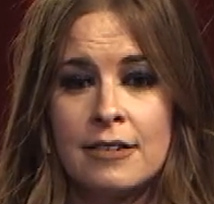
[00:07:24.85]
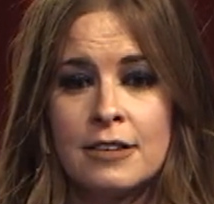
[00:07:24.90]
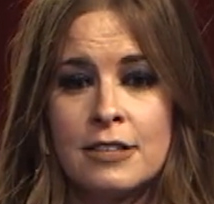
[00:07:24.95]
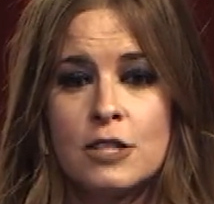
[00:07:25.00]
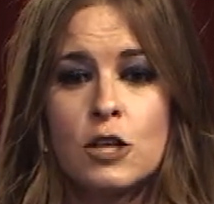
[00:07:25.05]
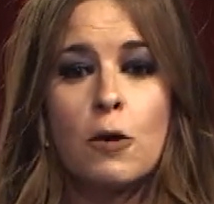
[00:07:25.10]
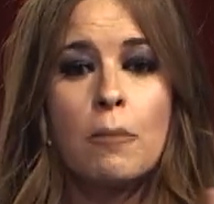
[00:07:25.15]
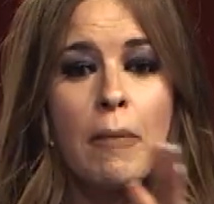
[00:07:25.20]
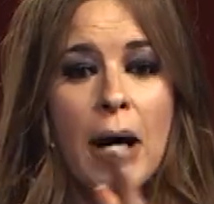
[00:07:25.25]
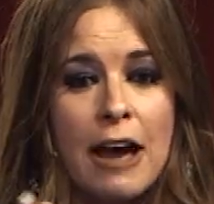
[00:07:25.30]

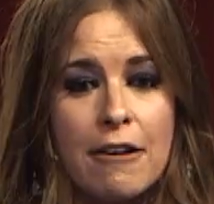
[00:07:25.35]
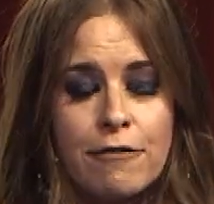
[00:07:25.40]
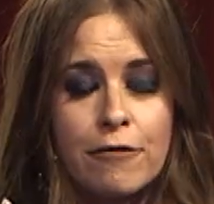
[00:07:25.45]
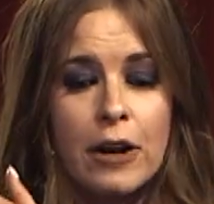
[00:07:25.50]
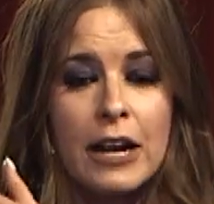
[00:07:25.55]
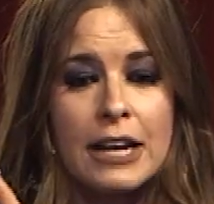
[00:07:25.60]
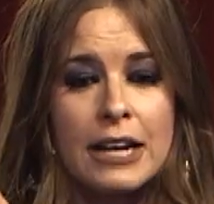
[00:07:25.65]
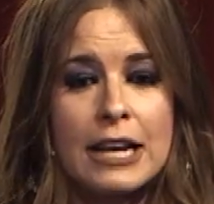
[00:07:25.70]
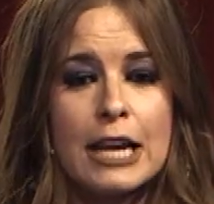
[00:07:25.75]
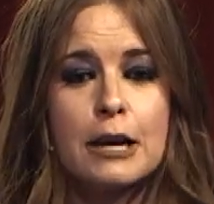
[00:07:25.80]
So my
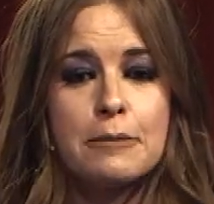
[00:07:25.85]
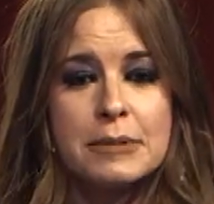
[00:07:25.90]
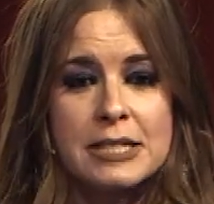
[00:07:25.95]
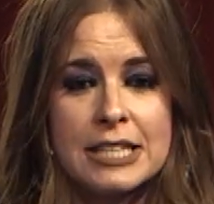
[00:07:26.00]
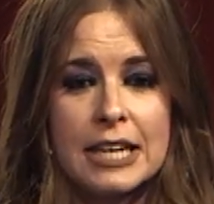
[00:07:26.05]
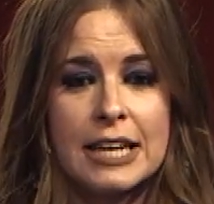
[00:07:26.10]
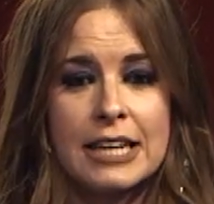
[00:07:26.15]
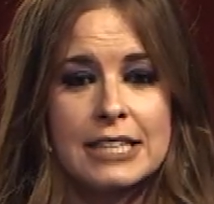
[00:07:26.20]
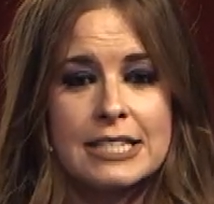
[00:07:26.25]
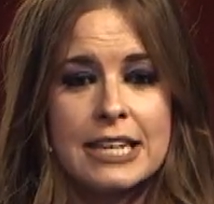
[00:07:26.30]
friend and him
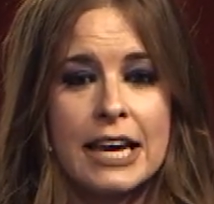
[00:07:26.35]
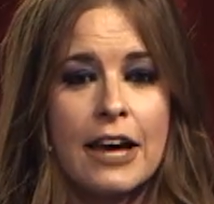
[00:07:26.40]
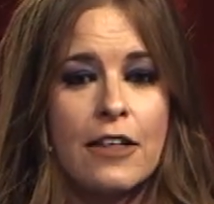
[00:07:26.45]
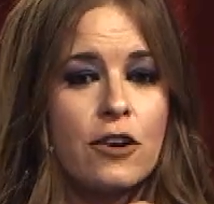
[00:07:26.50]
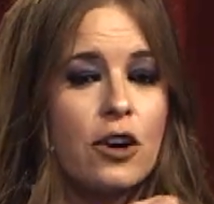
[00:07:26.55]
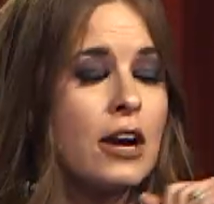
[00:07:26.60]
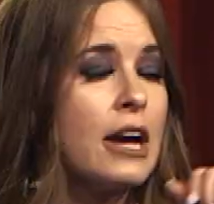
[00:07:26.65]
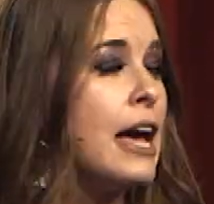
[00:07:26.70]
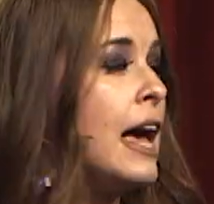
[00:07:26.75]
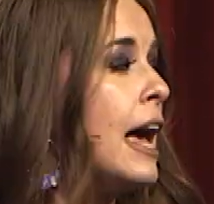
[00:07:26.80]
sitting
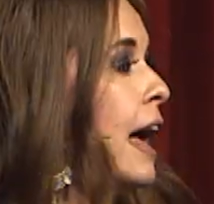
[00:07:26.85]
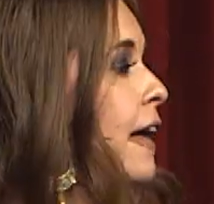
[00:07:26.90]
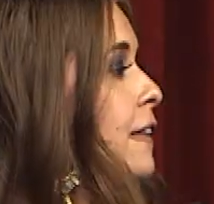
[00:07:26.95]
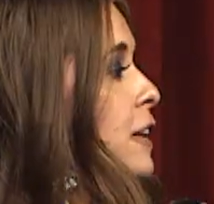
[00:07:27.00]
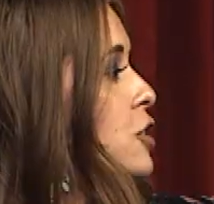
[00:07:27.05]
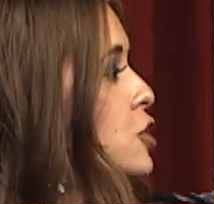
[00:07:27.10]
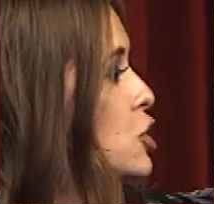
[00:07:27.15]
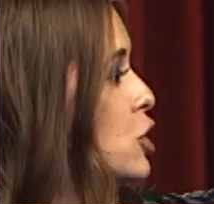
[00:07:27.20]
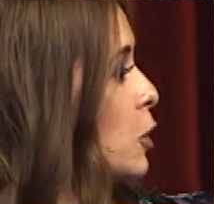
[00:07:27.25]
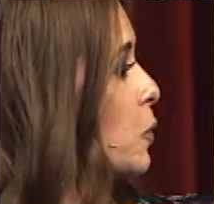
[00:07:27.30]
together, and
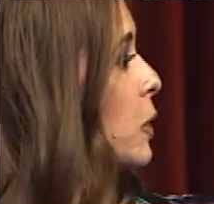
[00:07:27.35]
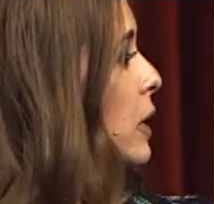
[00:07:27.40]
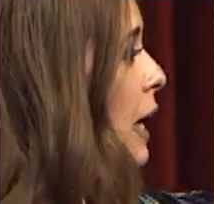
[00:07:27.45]
then she would